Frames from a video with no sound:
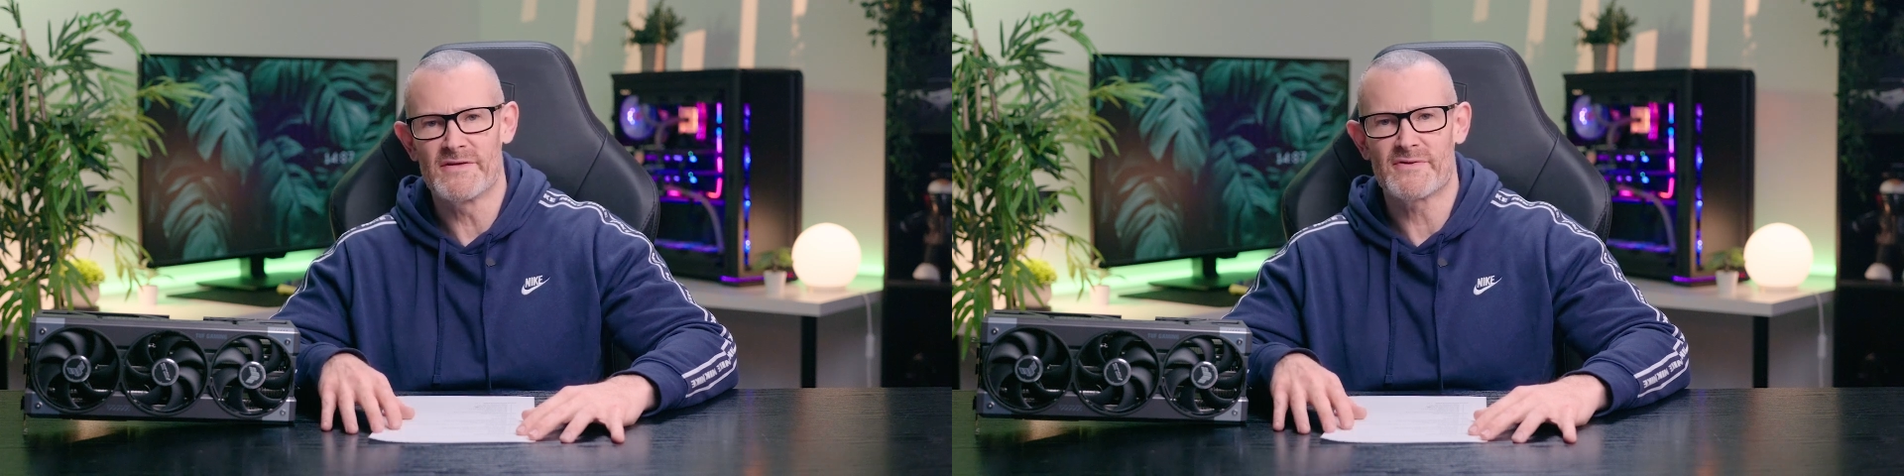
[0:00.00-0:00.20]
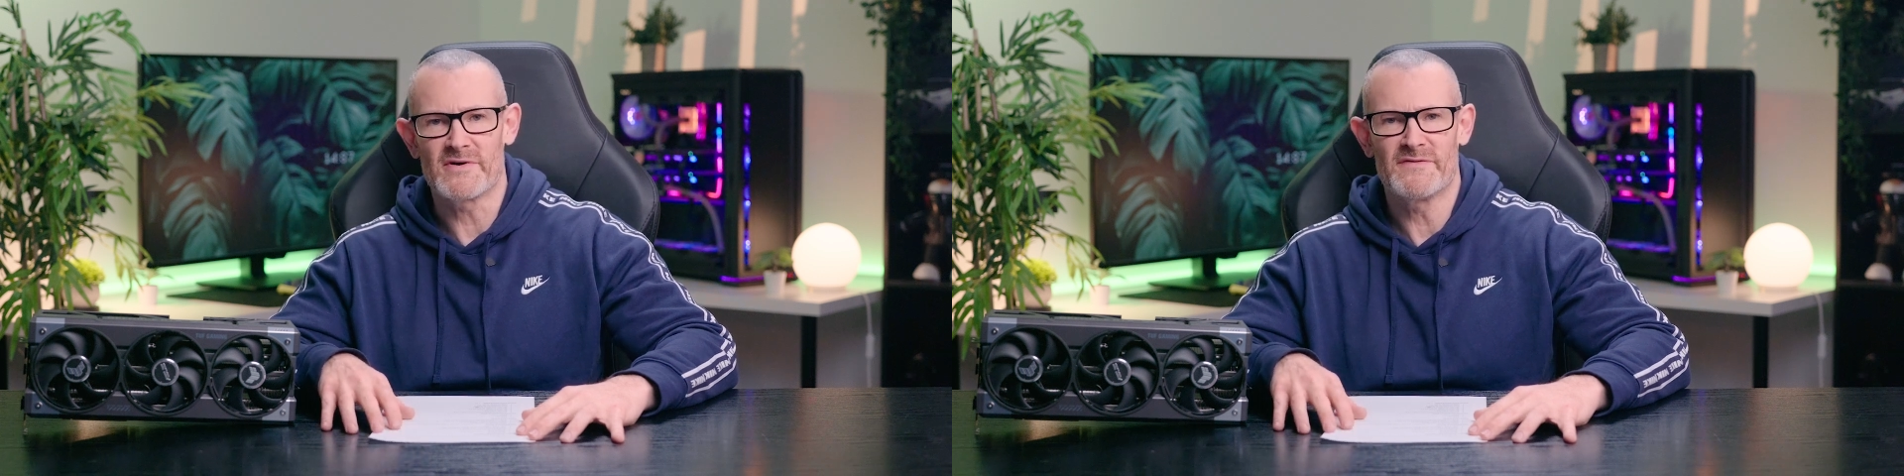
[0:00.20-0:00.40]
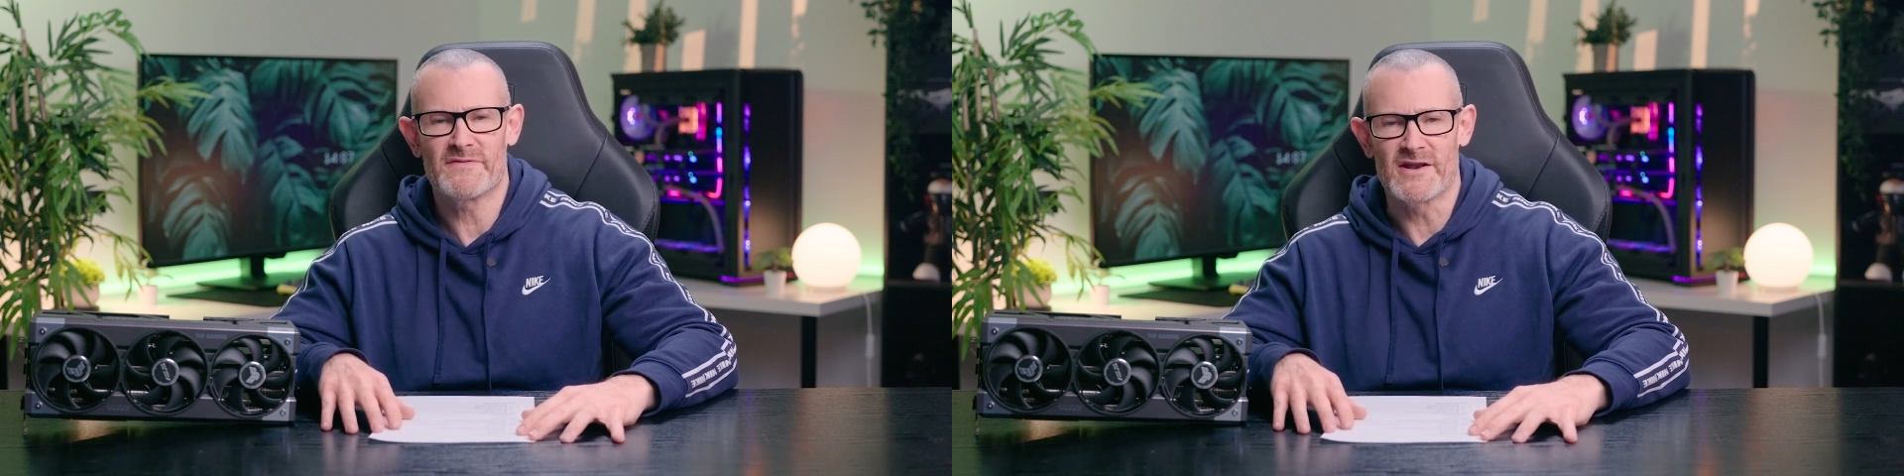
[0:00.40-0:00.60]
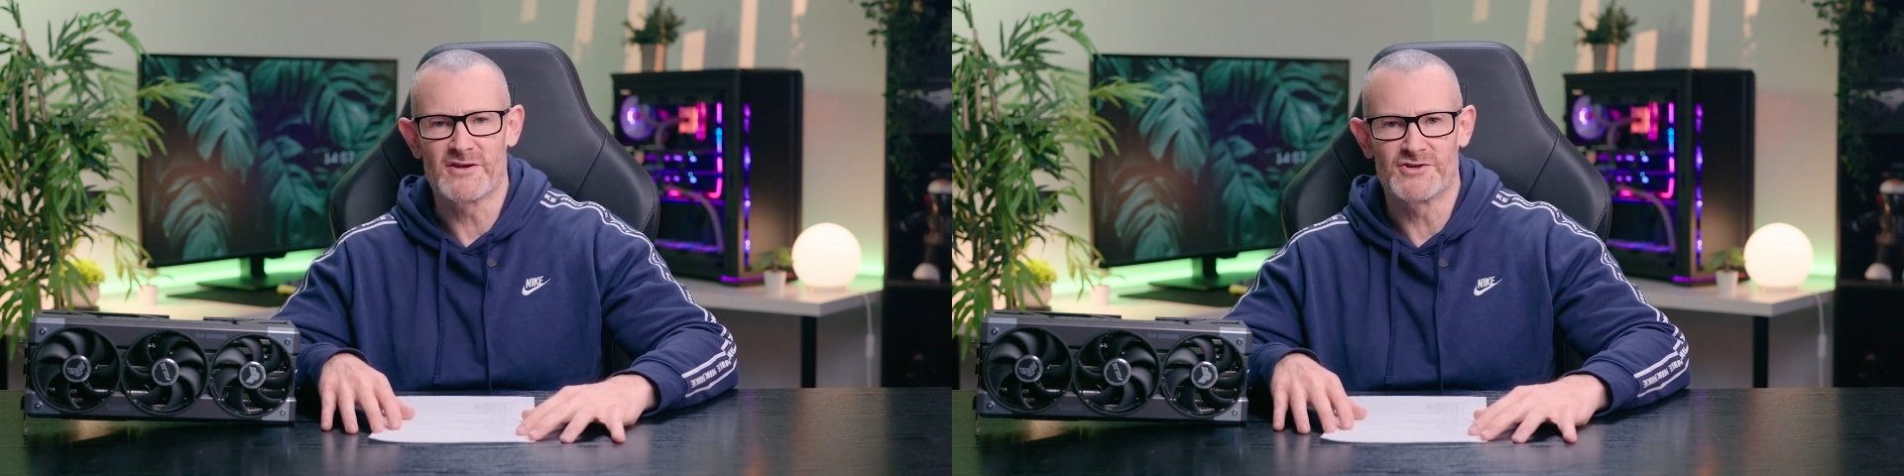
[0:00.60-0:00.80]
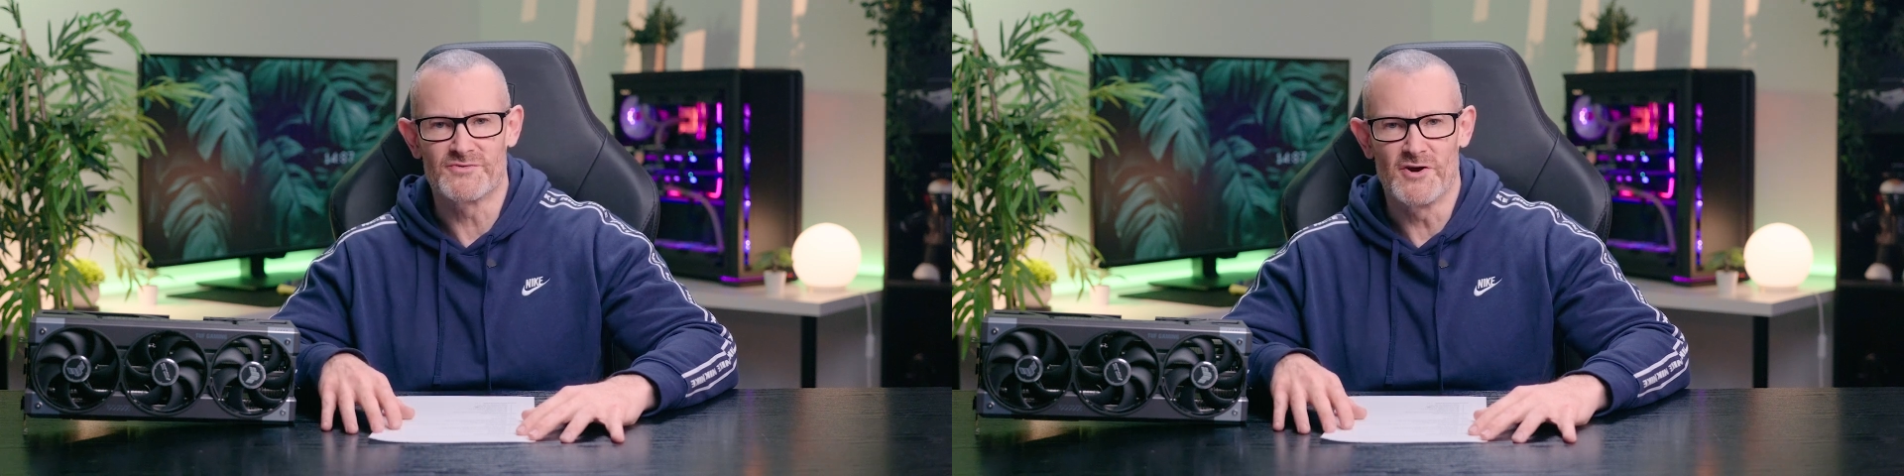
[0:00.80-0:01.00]
three
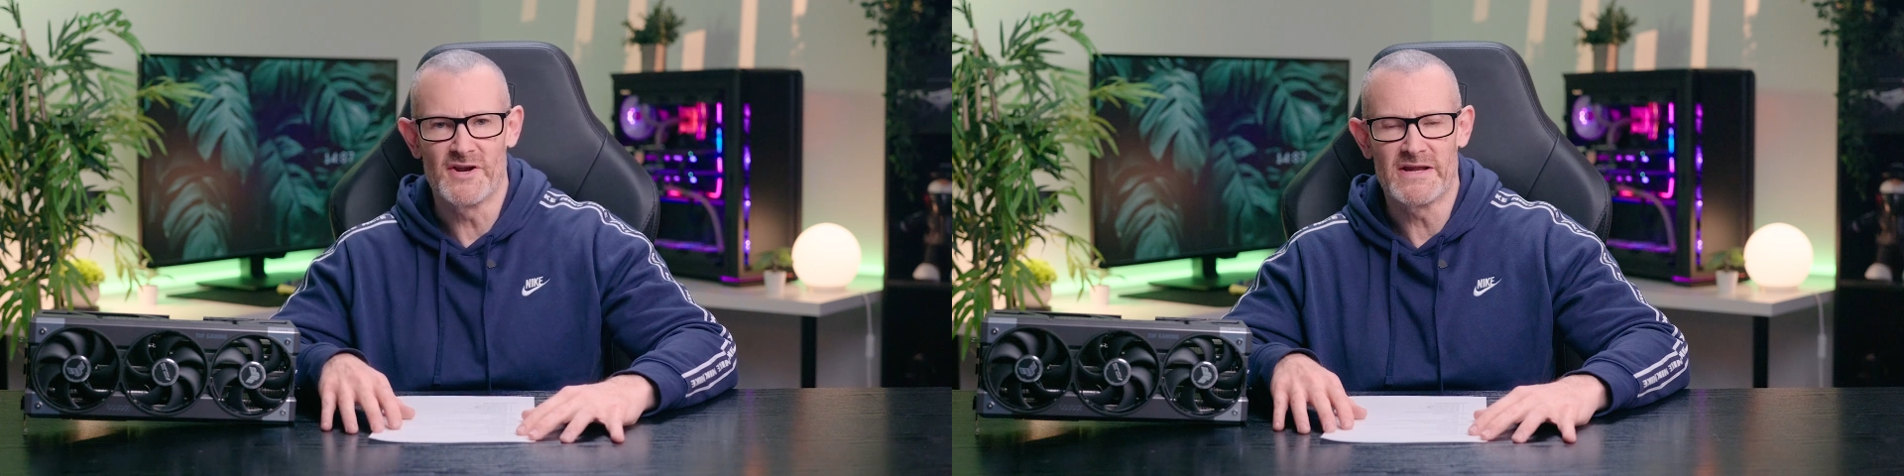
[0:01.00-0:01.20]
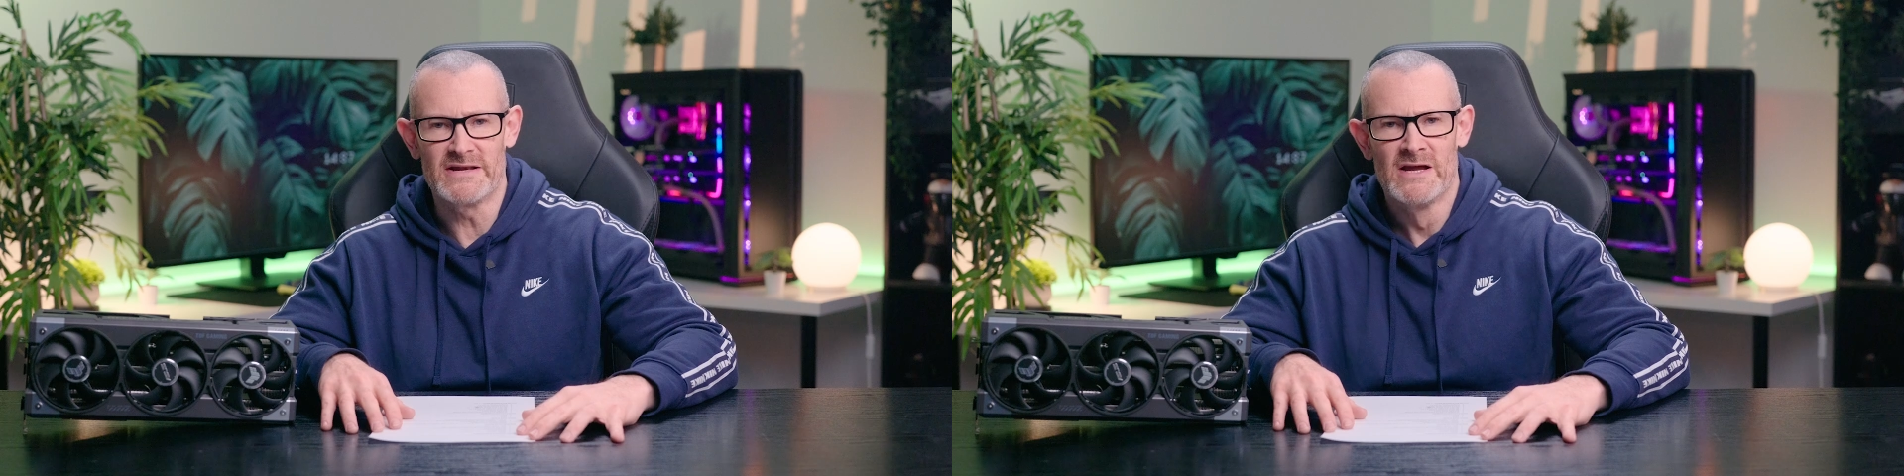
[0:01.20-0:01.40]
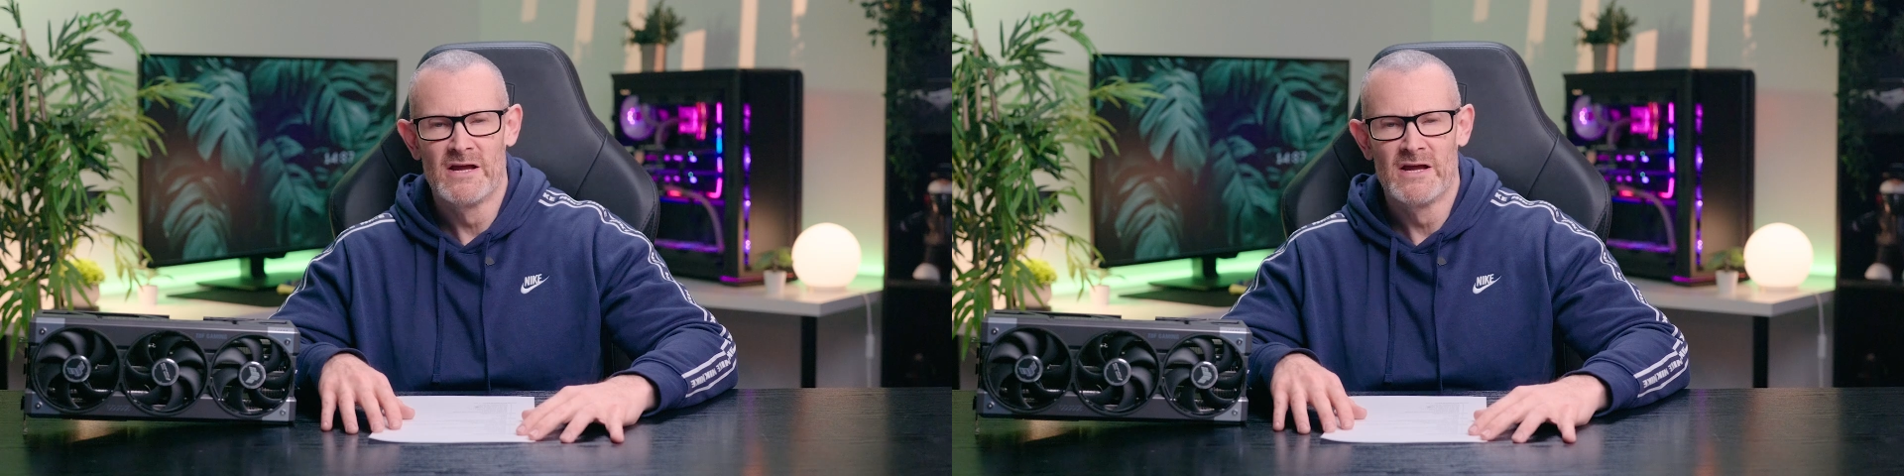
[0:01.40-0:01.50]
fans running